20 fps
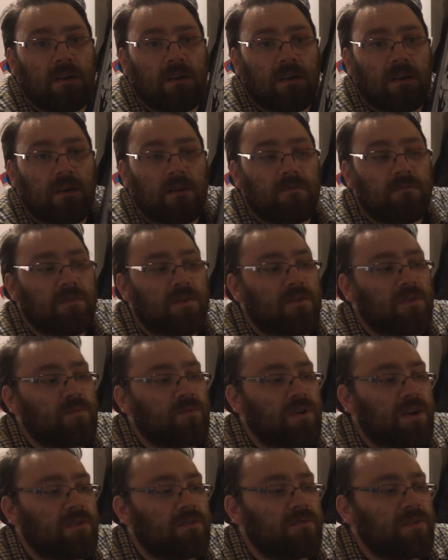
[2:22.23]
I'm very
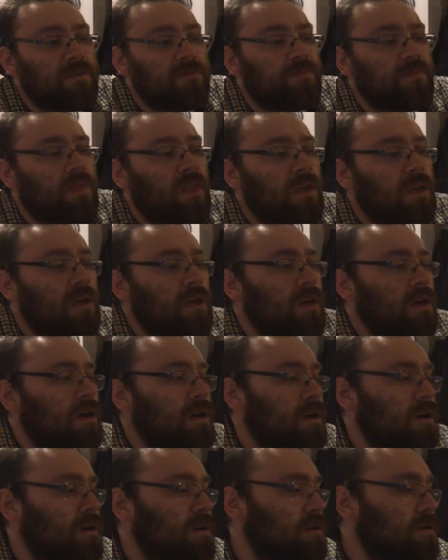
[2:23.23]
proud of it.
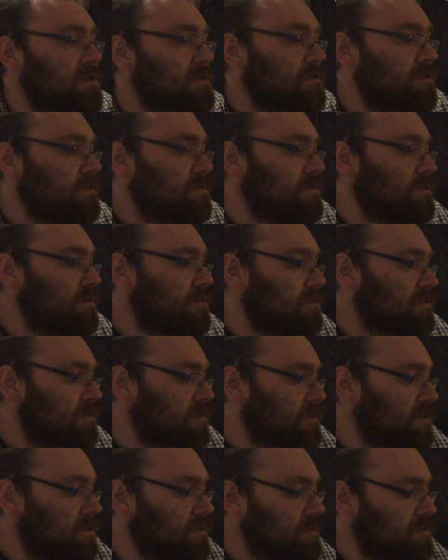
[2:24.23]
Uh,
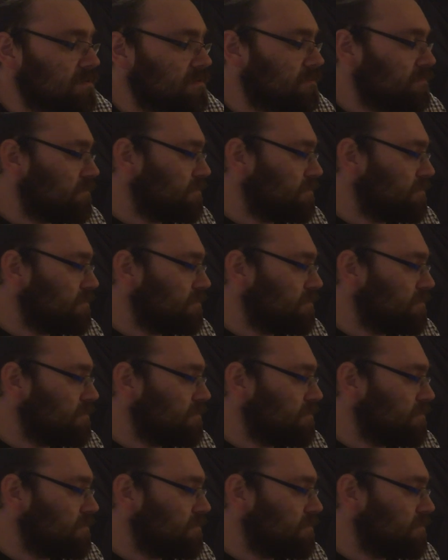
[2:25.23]
The,